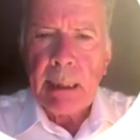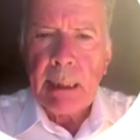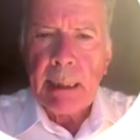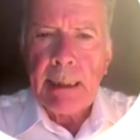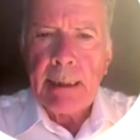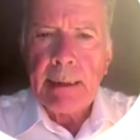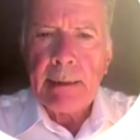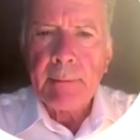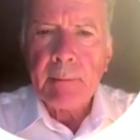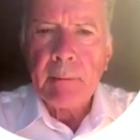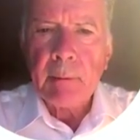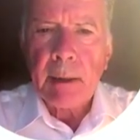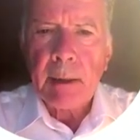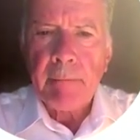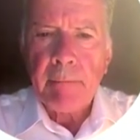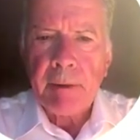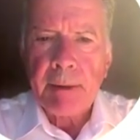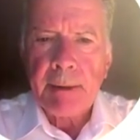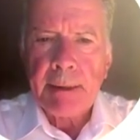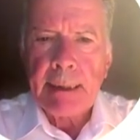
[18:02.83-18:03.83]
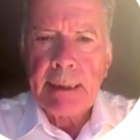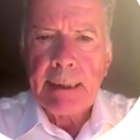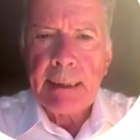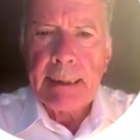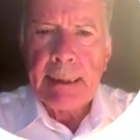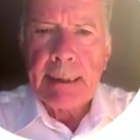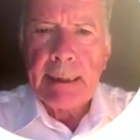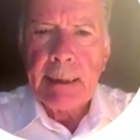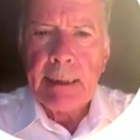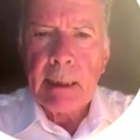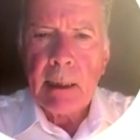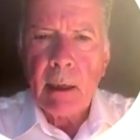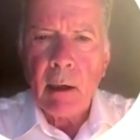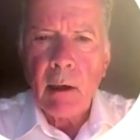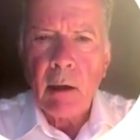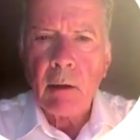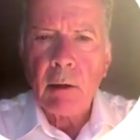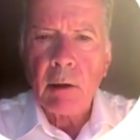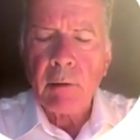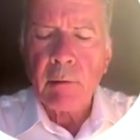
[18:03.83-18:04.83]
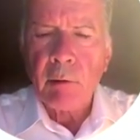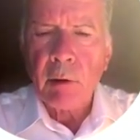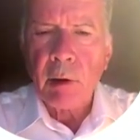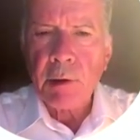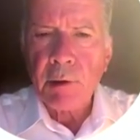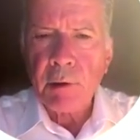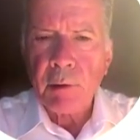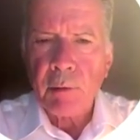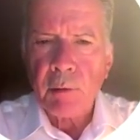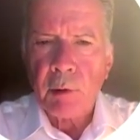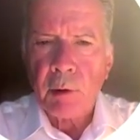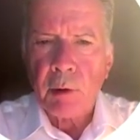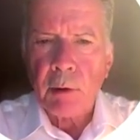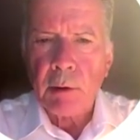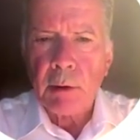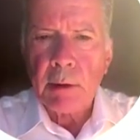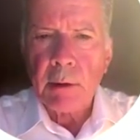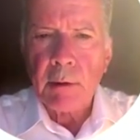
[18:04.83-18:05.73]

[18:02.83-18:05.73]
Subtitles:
in fertility all across the world,